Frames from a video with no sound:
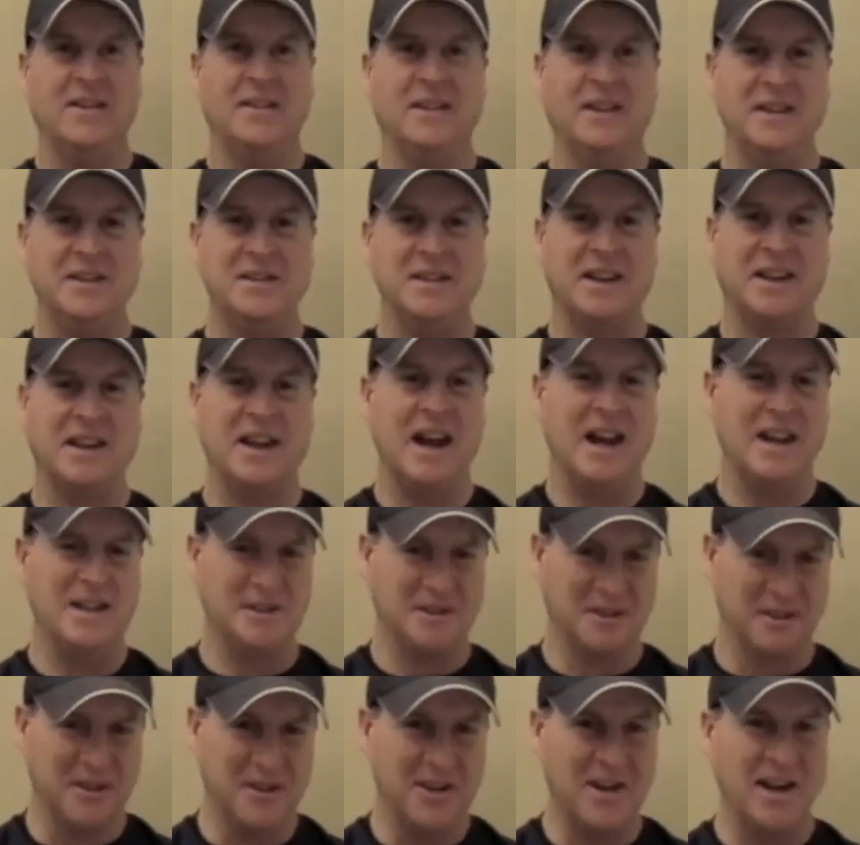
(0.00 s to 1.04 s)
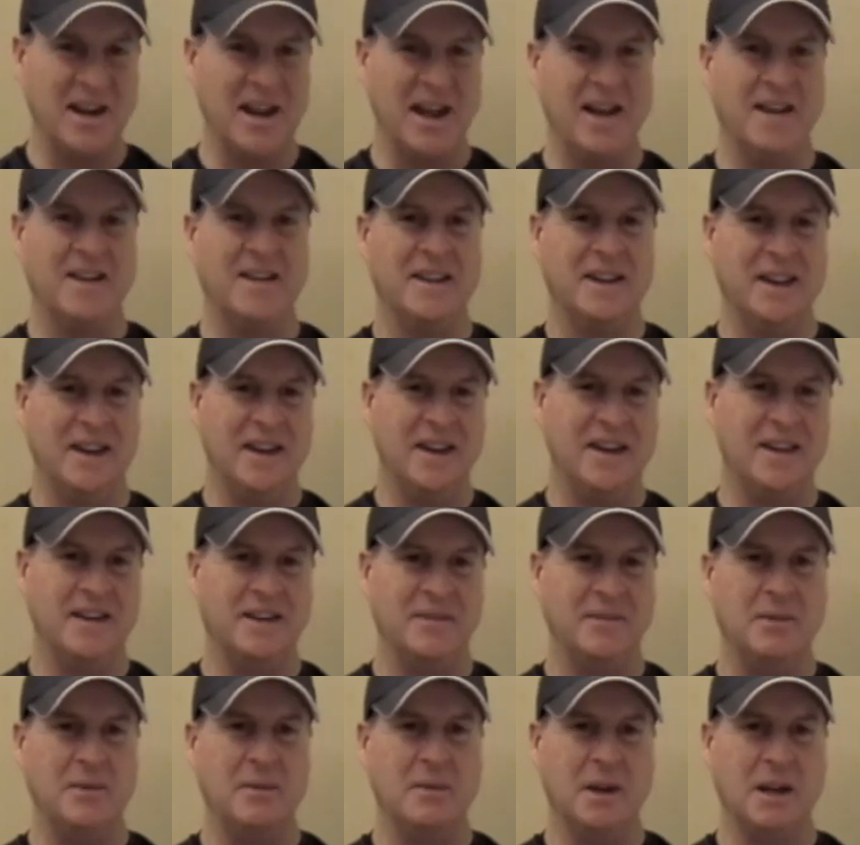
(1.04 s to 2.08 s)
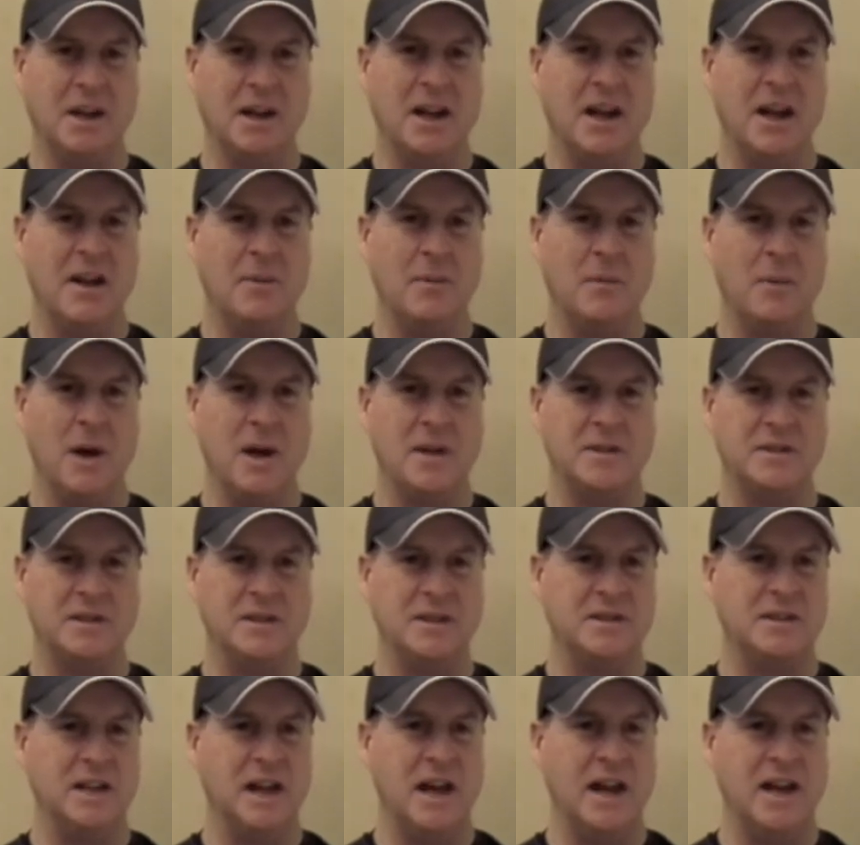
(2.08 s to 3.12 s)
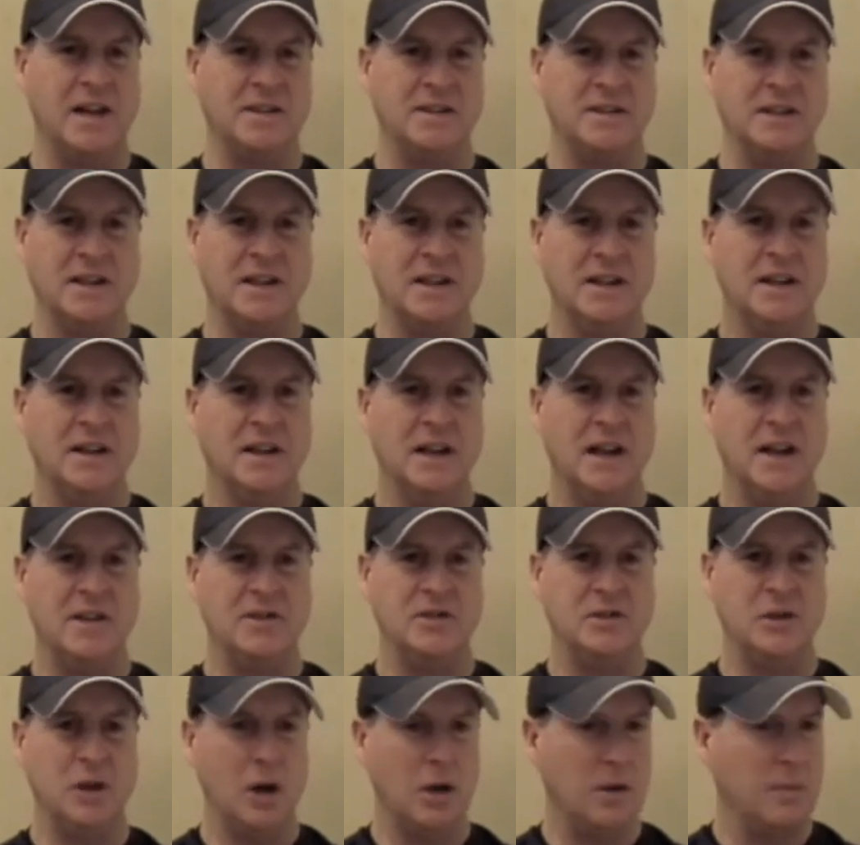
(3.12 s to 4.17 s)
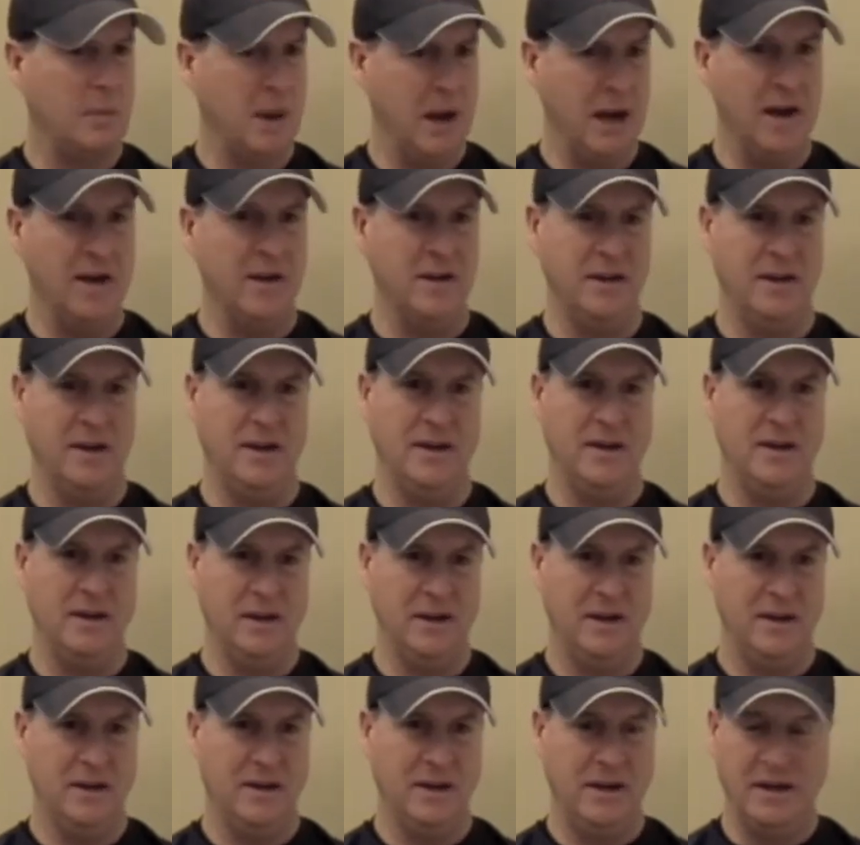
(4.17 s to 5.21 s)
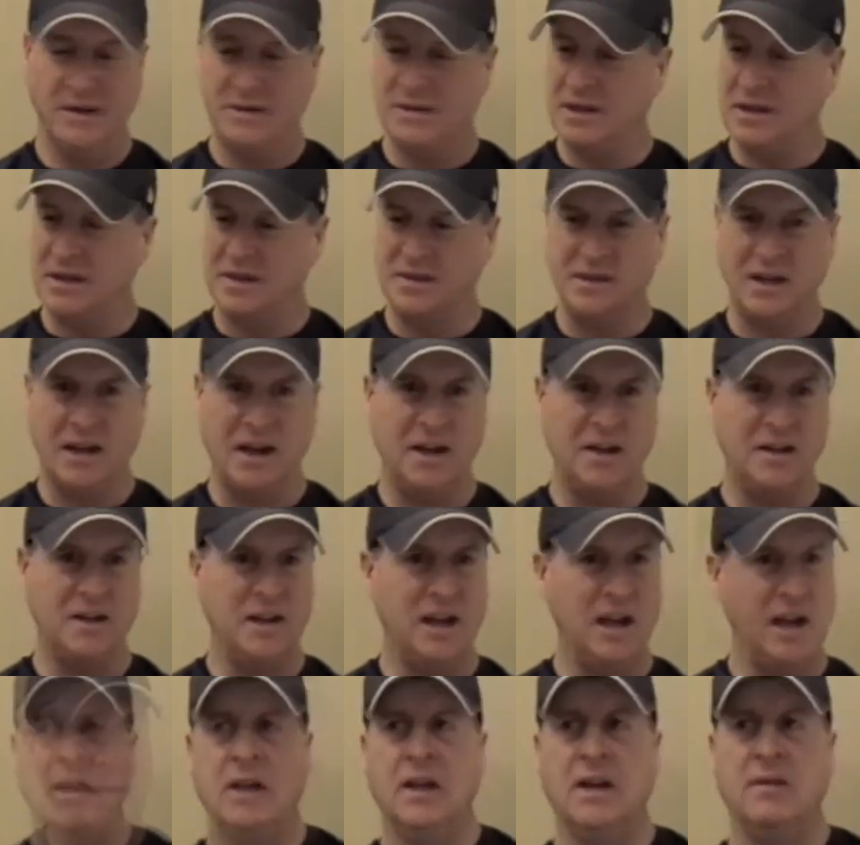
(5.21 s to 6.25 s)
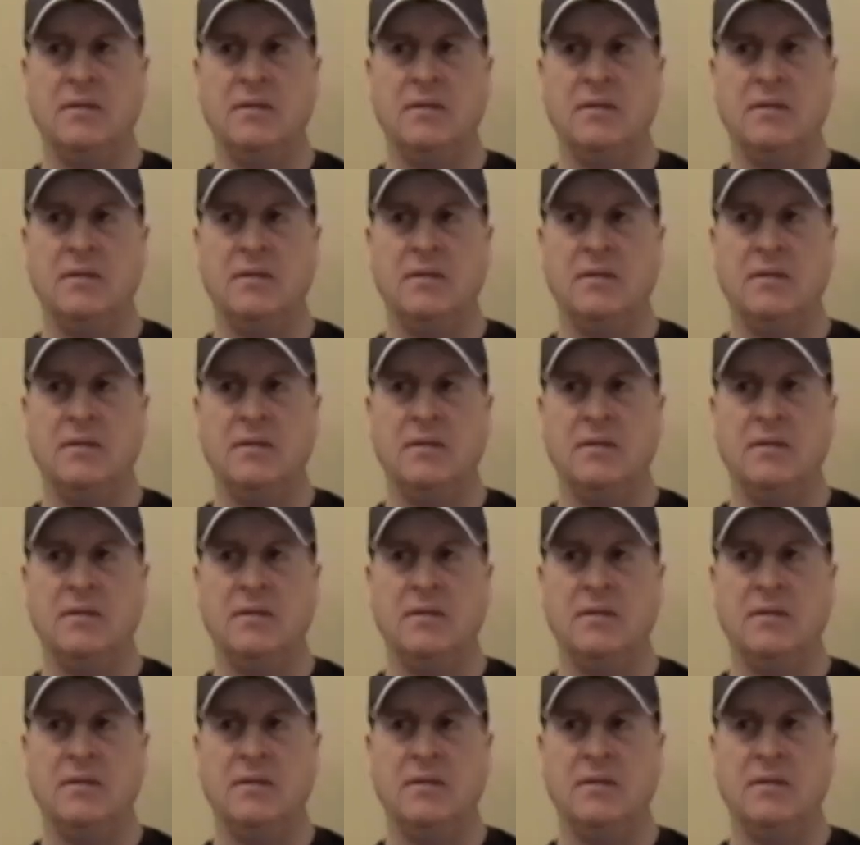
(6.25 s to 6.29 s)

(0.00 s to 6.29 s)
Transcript: These are the guys you're looking at. And if you want to get out and watch these guys as young men, it's an exciting time.